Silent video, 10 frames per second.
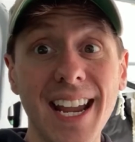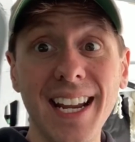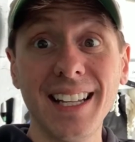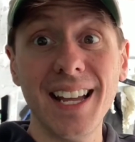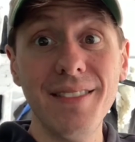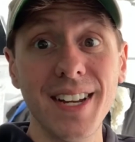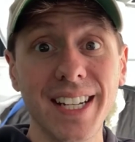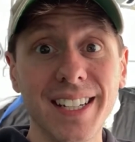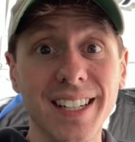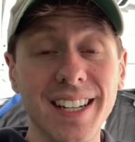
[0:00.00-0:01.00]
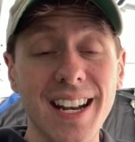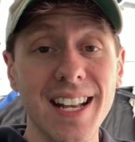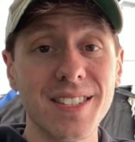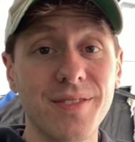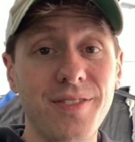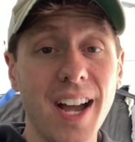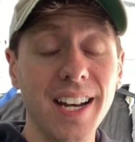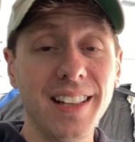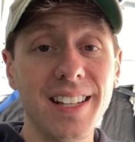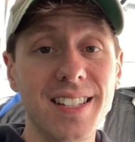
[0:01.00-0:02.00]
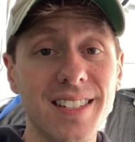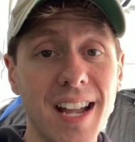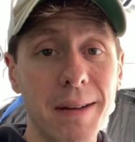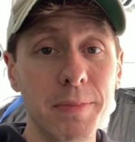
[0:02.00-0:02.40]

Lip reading: 11, it has finally stopped